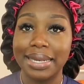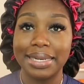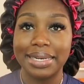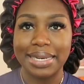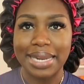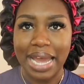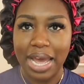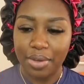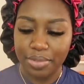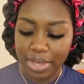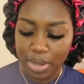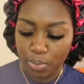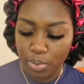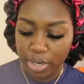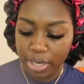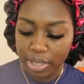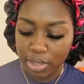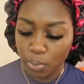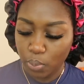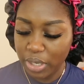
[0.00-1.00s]
now that
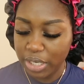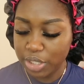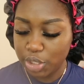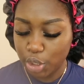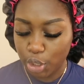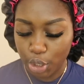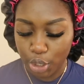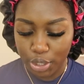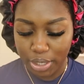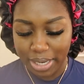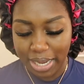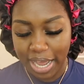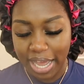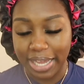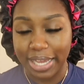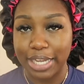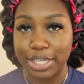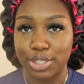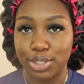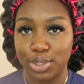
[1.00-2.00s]
we're in the winter,
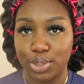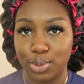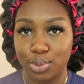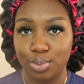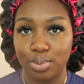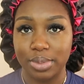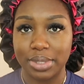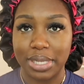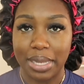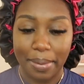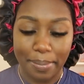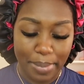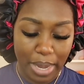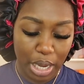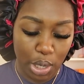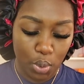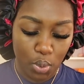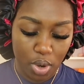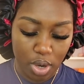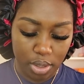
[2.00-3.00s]
I get to use
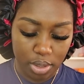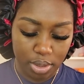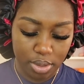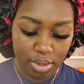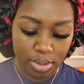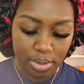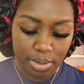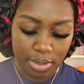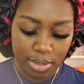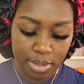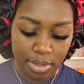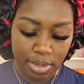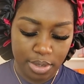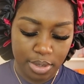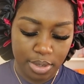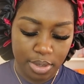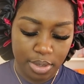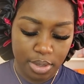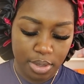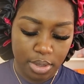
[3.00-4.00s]
my Gorel.
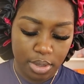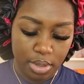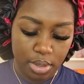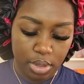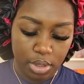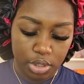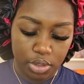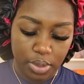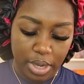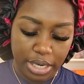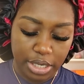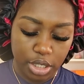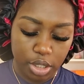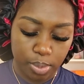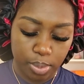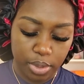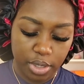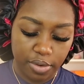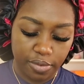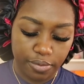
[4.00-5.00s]
So I
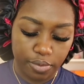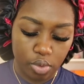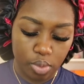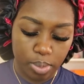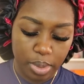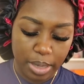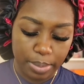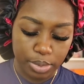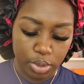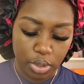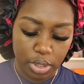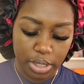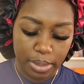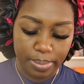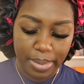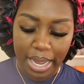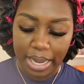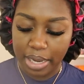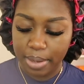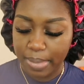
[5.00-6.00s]
just put a few pumps on the
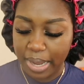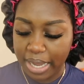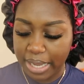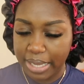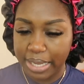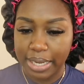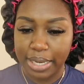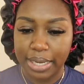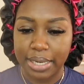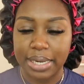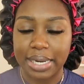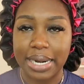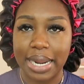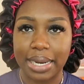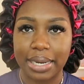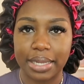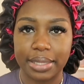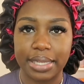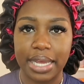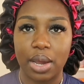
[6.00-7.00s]
back of my hand and I
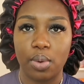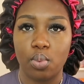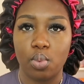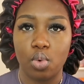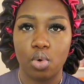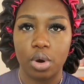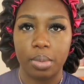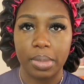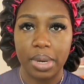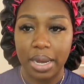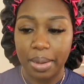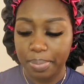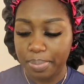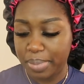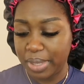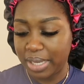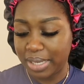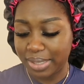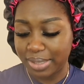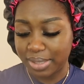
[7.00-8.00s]
let that warm up
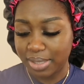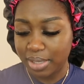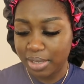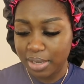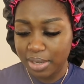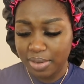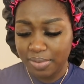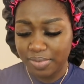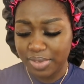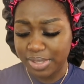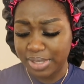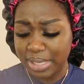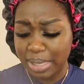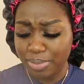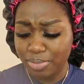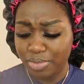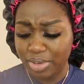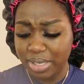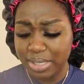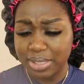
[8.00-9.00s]
because for
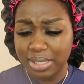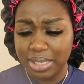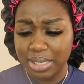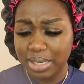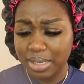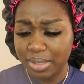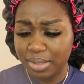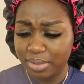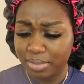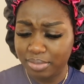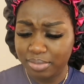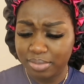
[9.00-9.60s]
some reason,